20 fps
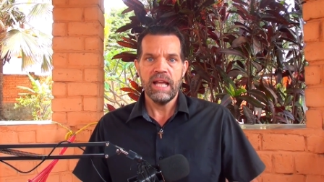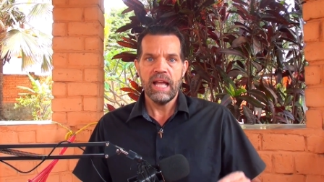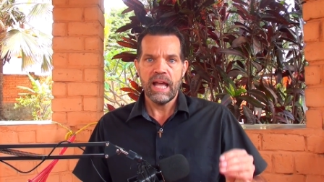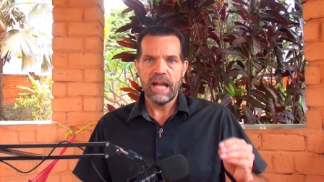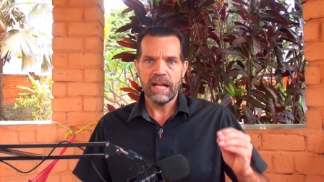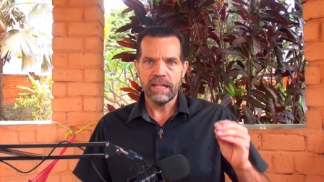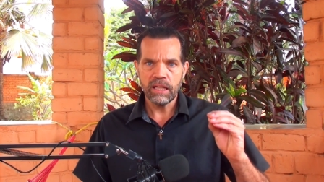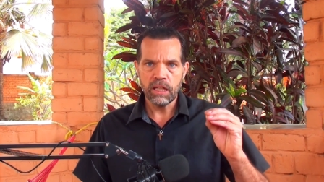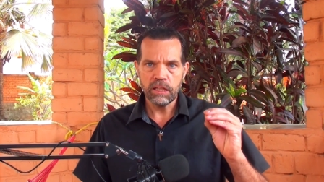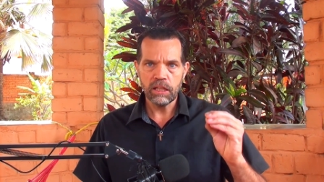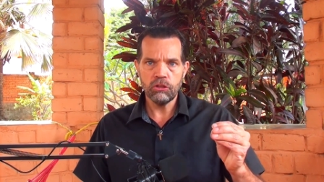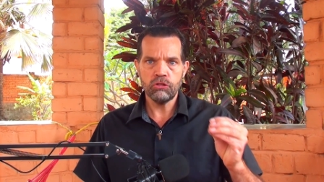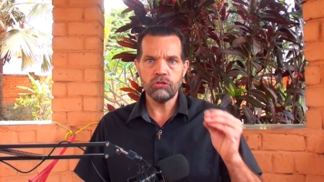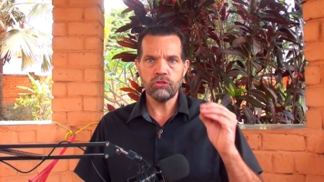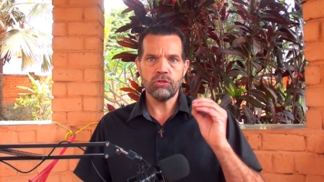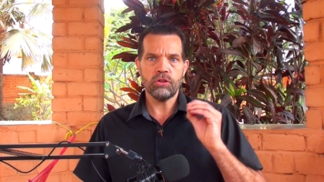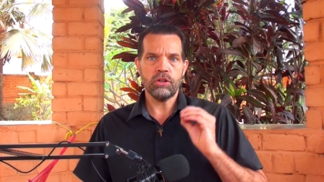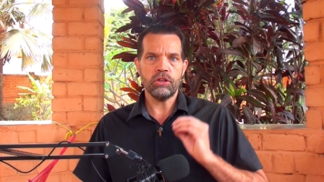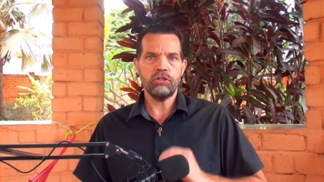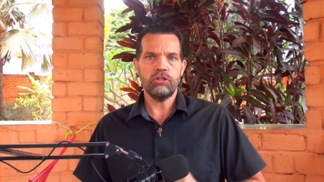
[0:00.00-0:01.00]
and that
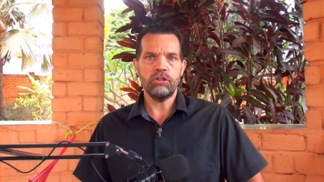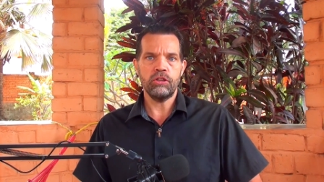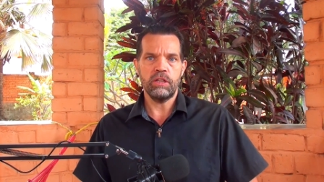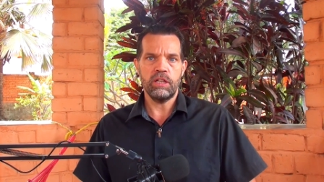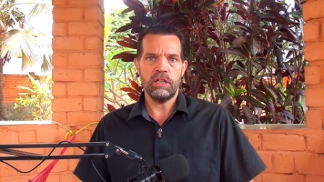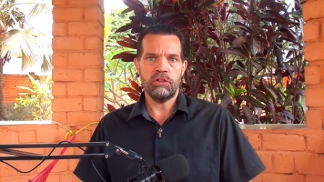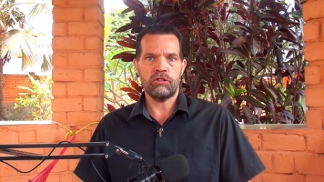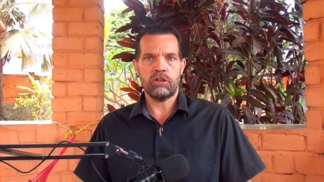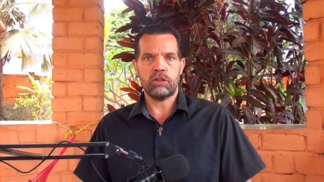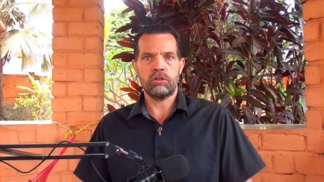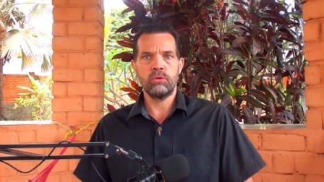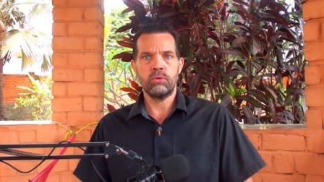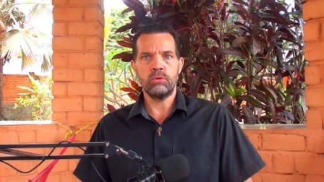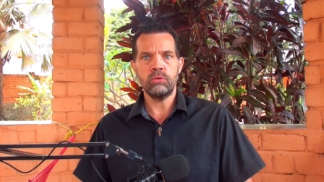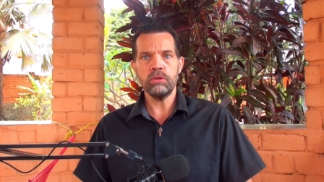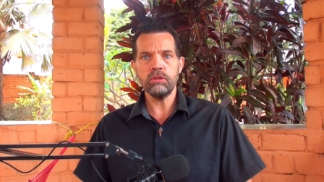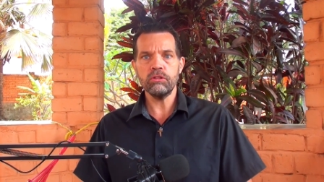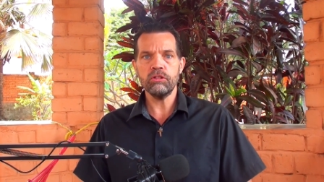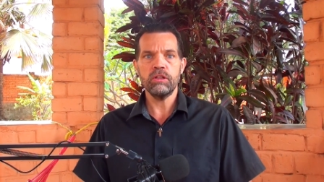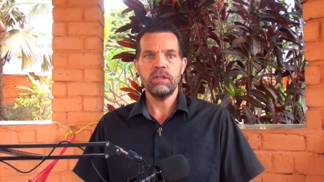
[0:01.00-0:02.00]
instruction is
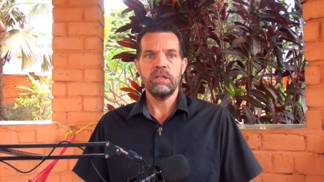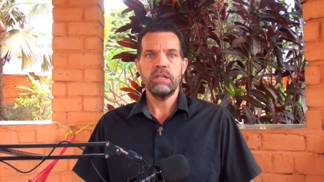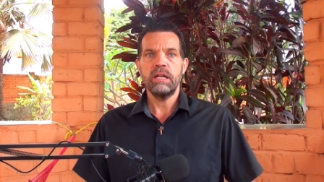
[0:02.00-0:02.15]
ignored,